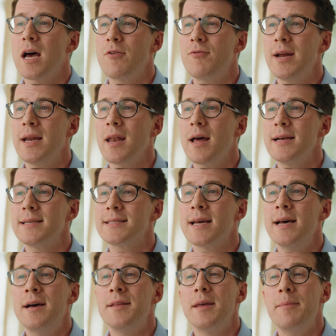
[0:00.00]
I
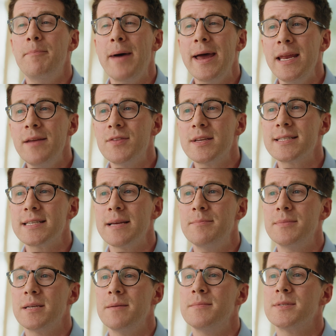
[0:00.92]
realised that many of the
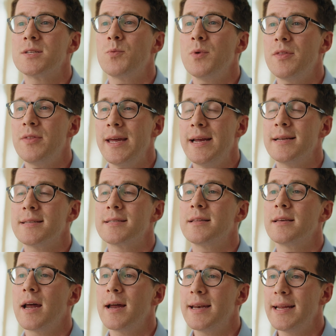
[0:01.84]
symptoms were things
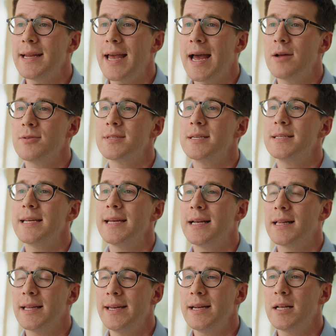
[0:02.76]
that I'd encountered
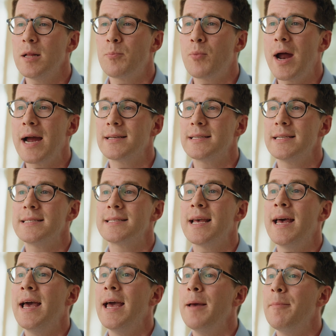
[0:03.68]
in clinical
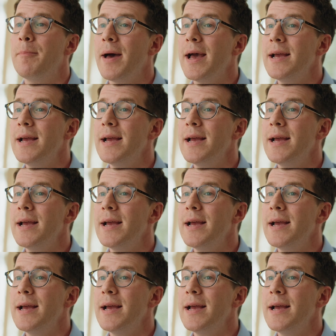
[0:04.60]
practice in